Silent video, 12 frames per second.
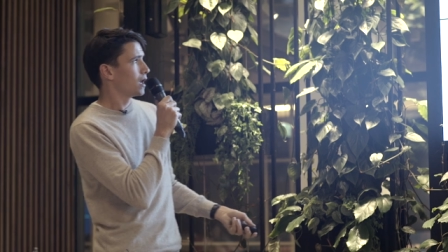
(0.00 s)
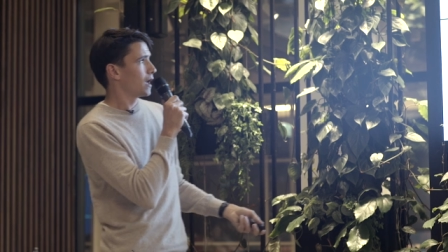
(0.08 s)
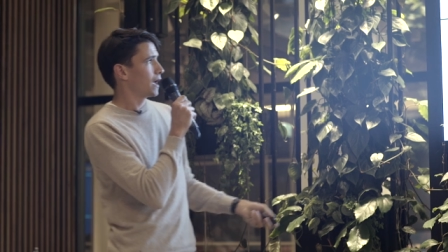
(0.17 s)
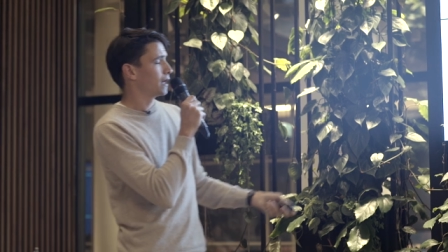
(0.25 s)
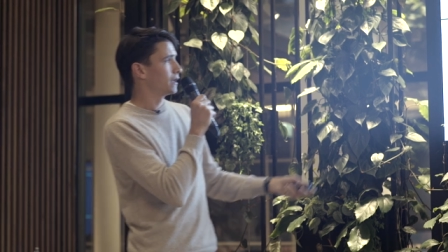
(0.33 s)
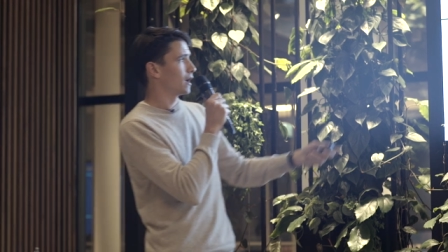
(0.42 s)

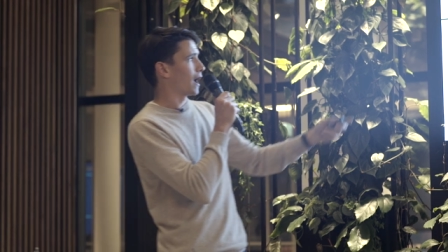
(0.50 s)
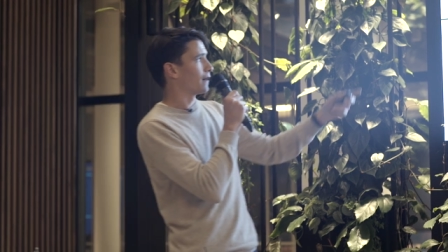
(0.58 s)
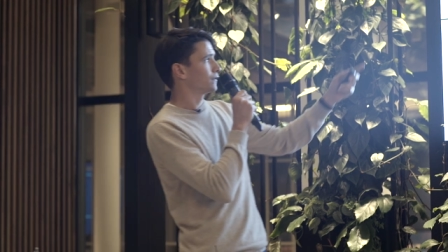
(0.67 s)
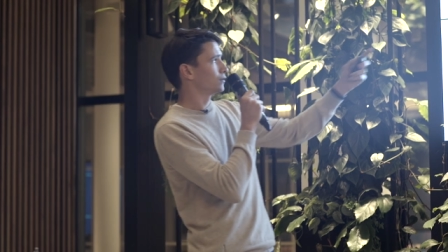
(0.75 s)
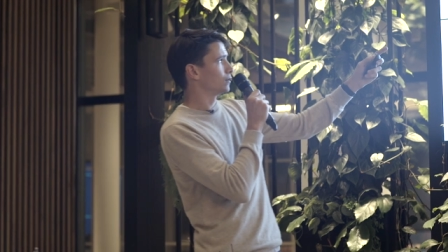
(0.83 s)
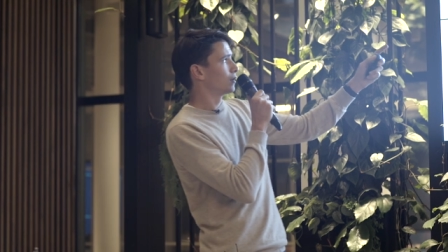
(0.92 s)
And
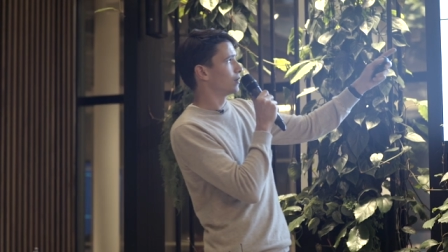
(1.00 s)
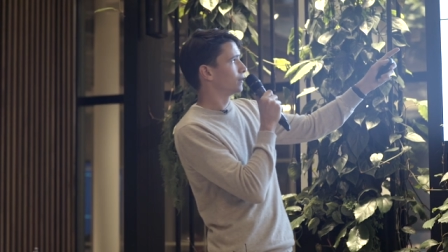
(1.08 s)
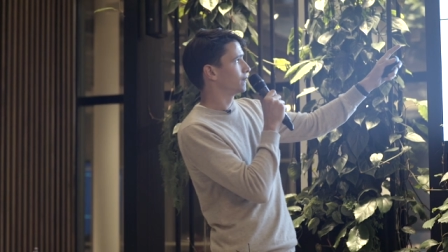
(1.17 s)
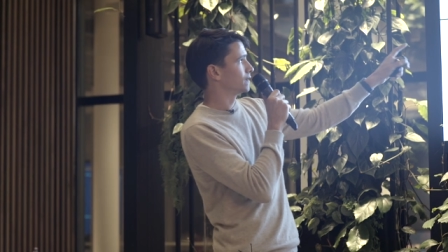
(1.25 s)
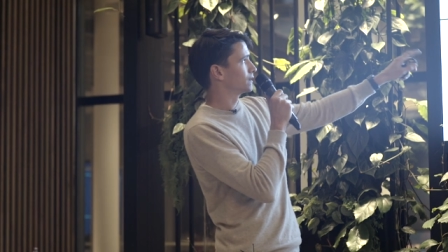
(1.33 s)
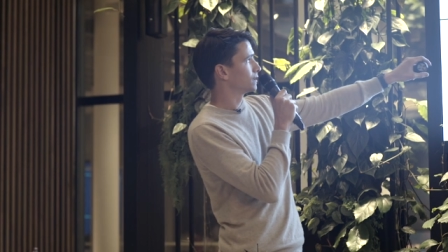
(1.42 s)
after
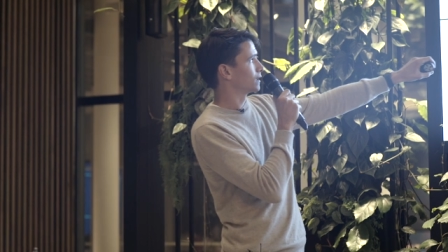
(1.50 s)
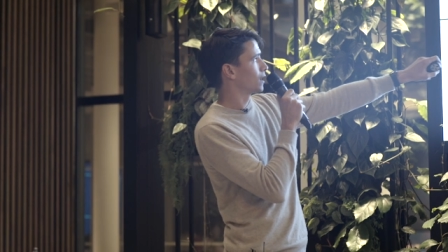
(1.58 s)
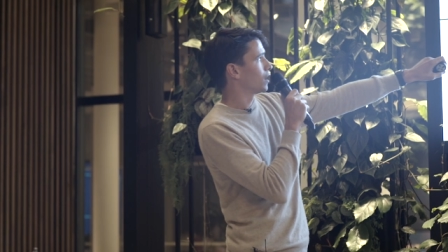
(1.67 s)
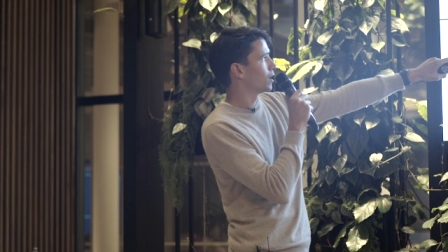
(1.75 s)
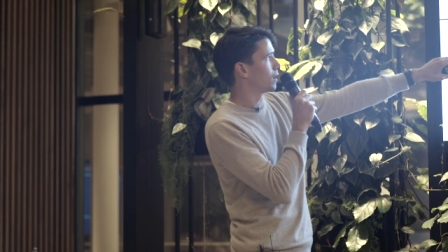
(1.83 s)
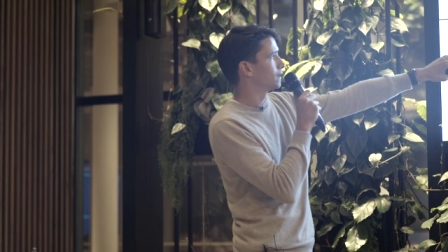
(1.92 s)
this,
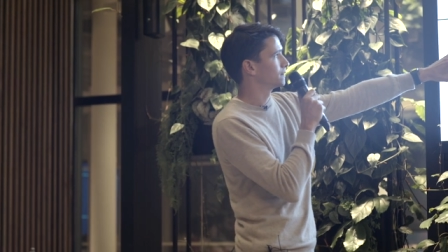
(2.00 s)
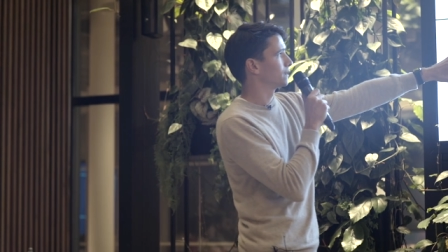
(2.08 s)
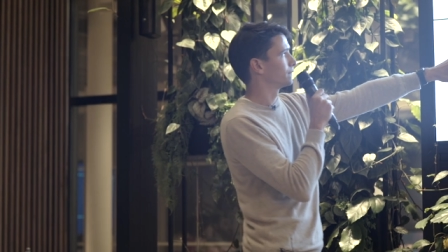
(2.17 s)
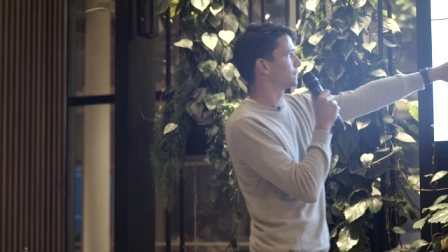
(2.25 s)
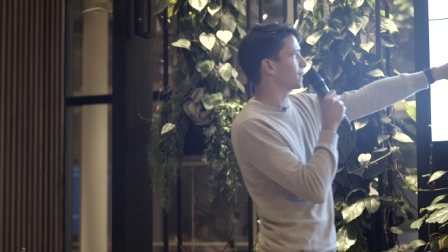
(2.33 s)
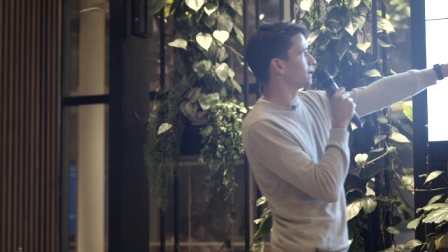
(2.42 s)
uh, let's say, ten